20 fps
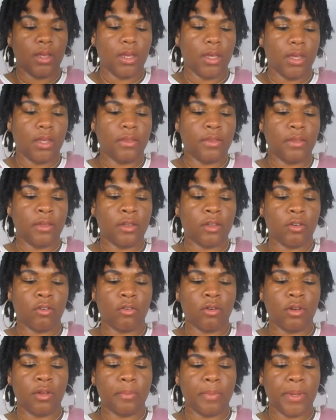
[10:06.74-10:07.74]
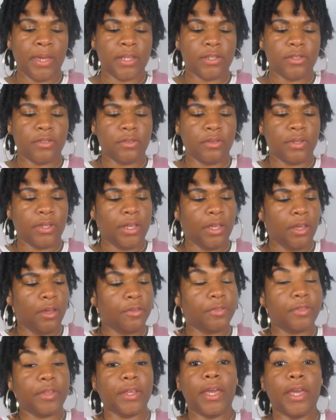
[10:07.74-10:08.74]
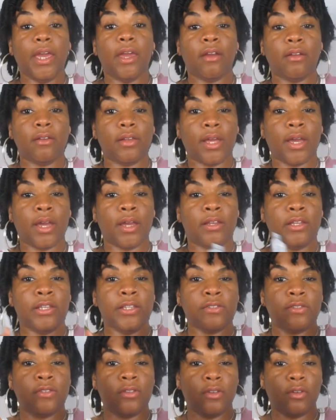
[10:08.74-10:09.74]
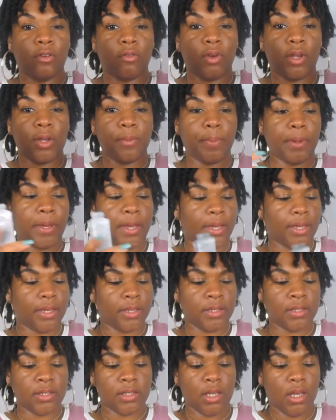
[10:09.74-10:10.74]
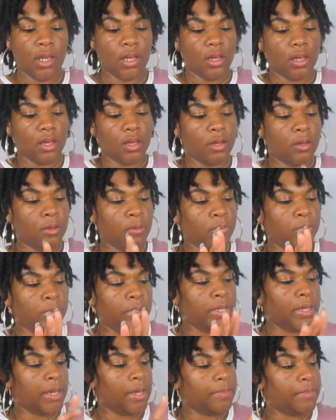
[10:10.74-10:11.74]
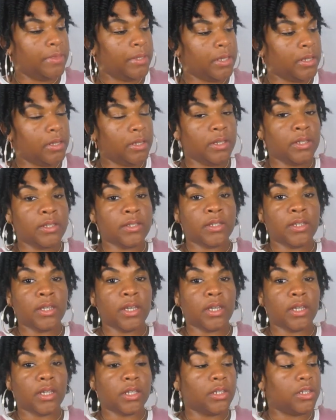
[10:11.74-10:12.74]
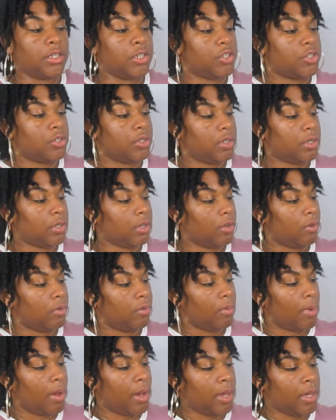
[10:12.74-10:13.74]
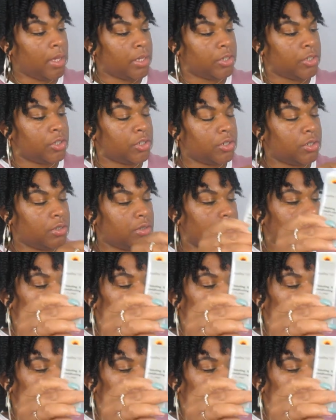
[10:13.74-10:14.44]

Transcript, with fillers: And then going back to the Healthy Hairline, these are the gray packets. Um, we got the Cleansing and Conditioning Co-Wash.